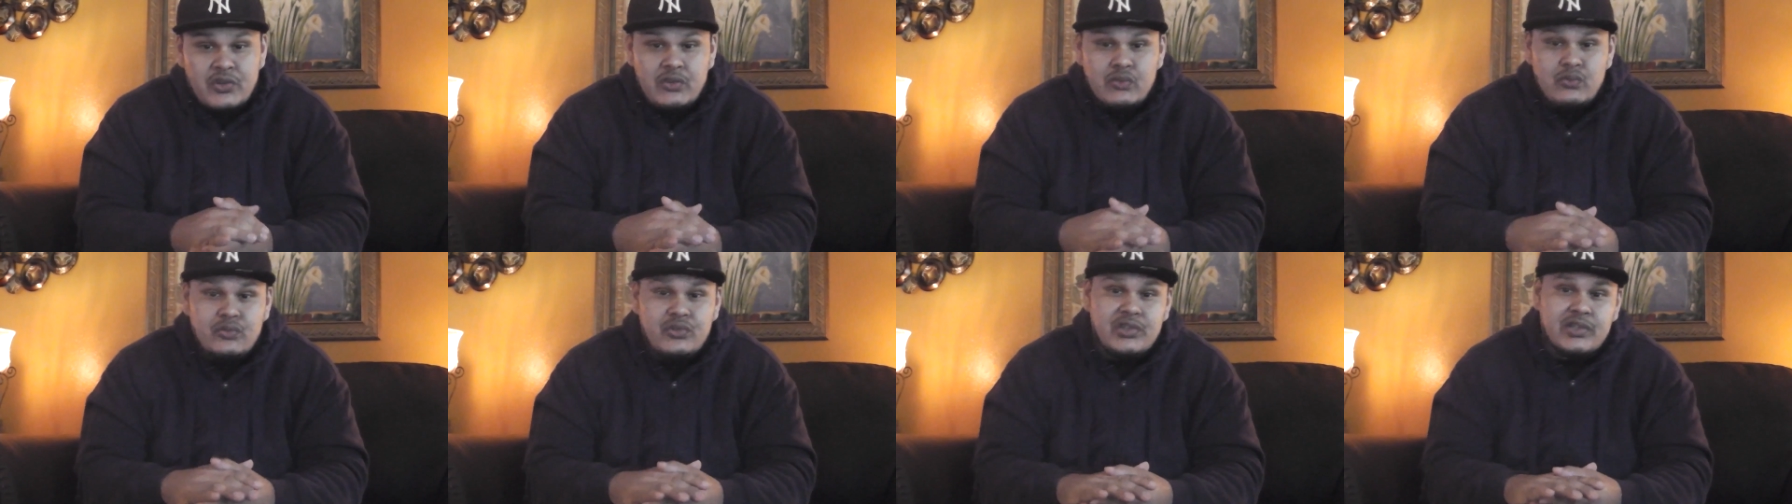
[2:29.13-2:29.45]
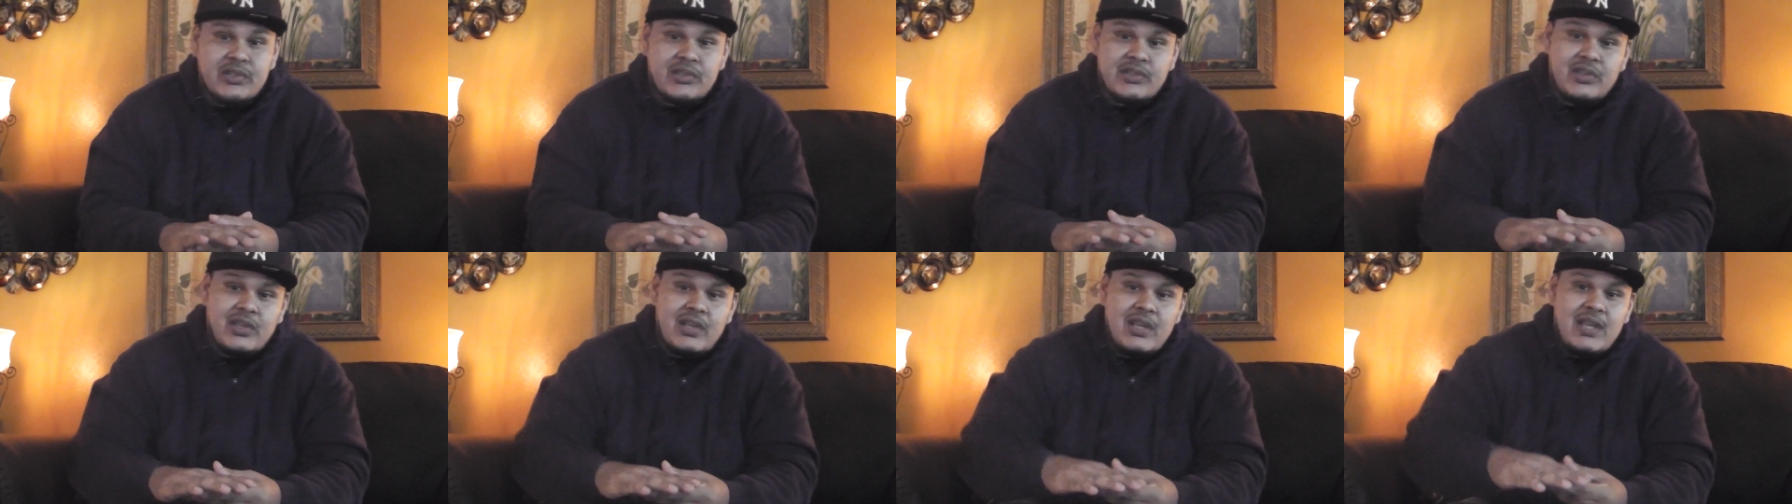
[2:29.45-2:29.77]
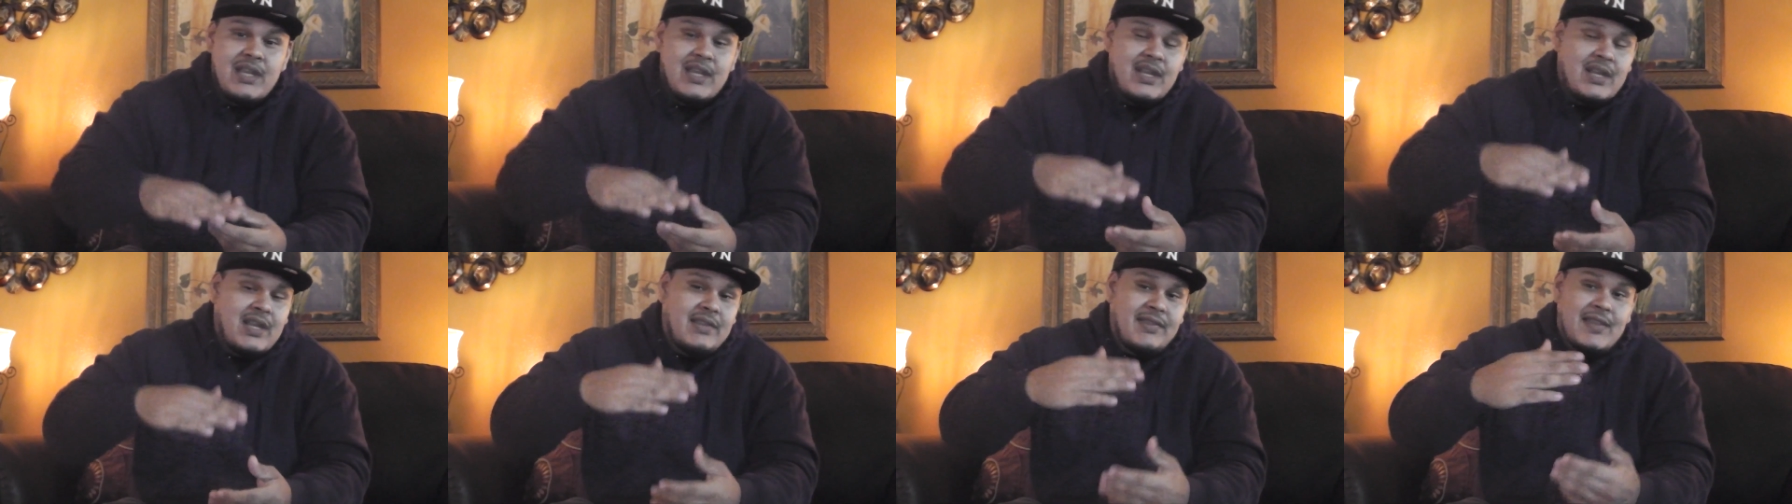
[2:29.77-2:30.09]
You just
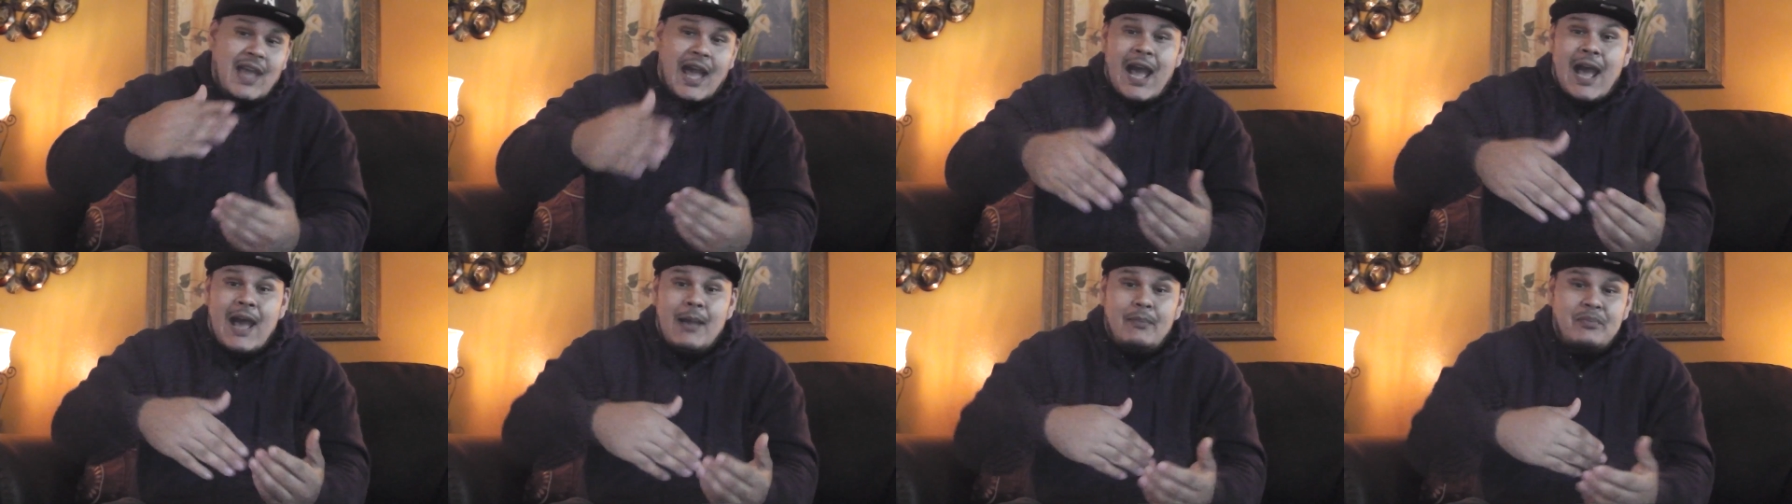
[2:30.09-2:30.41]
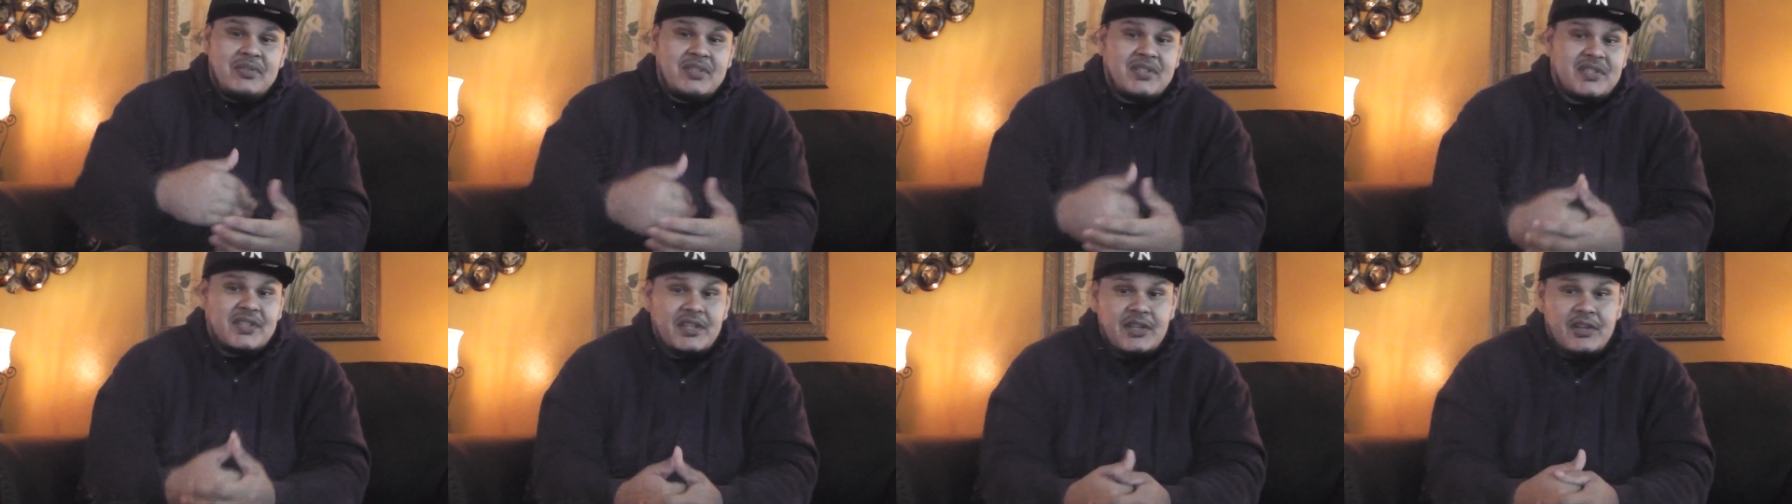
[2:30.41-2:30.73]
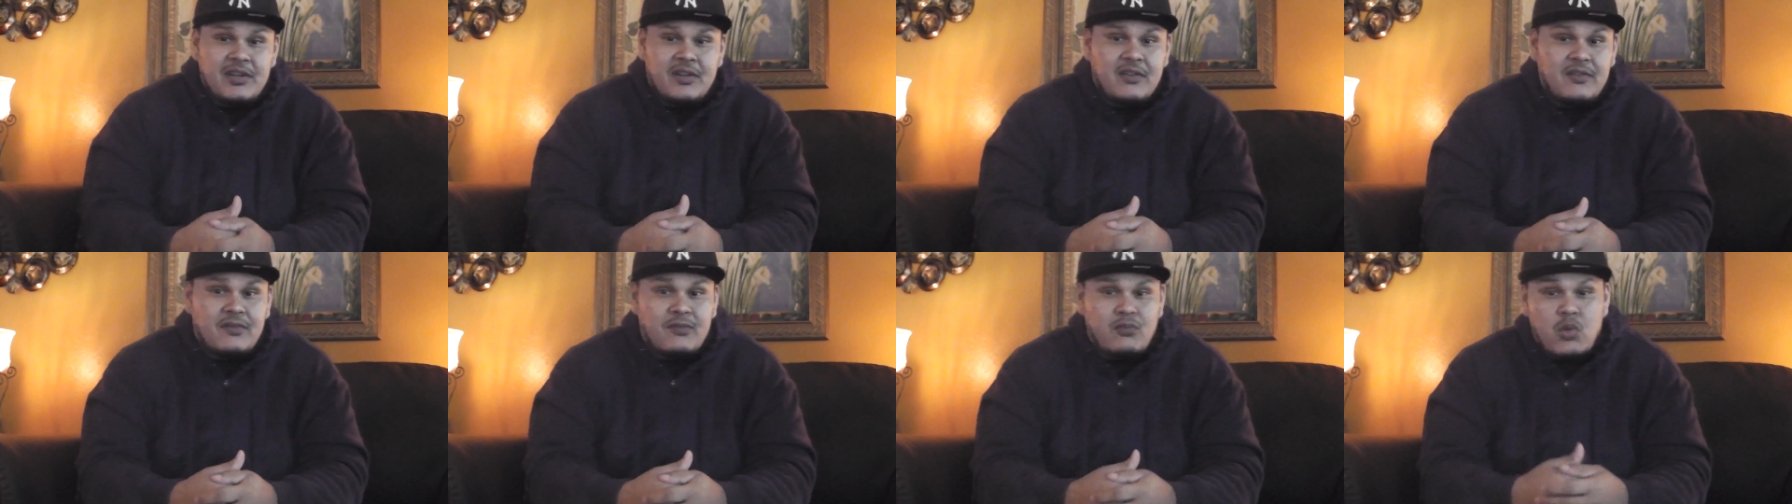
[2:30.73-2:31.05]
the opposite
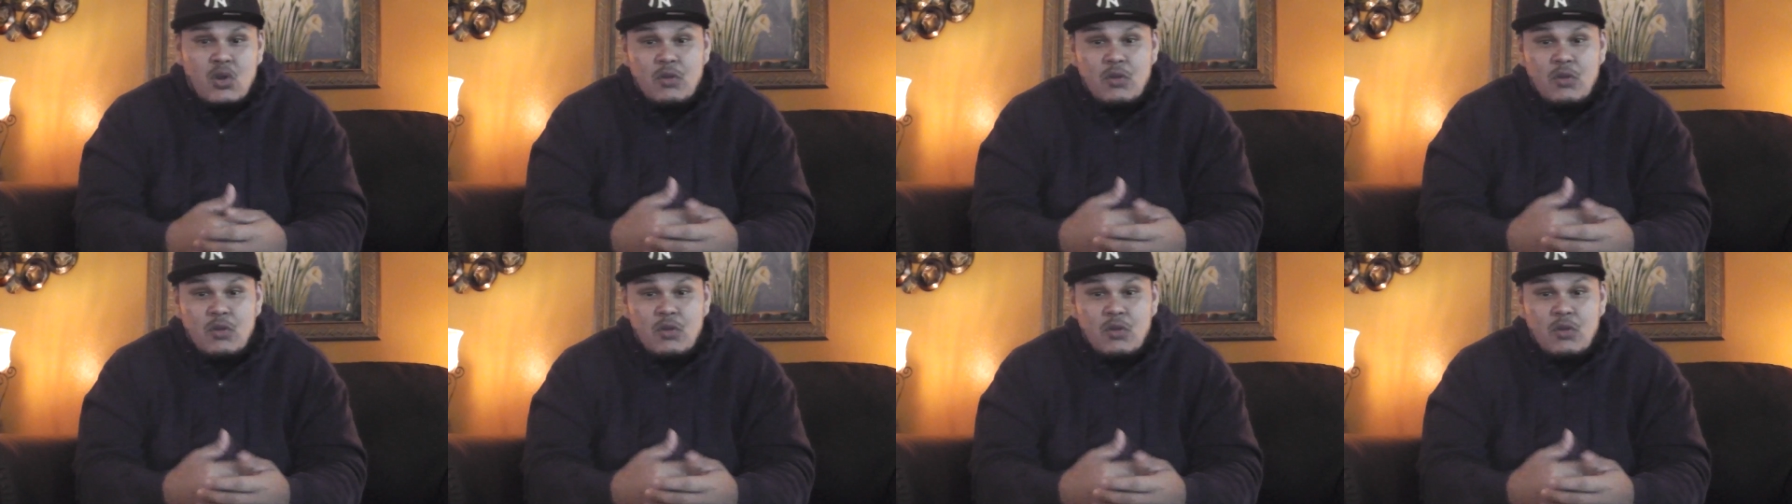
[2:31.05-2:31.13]
of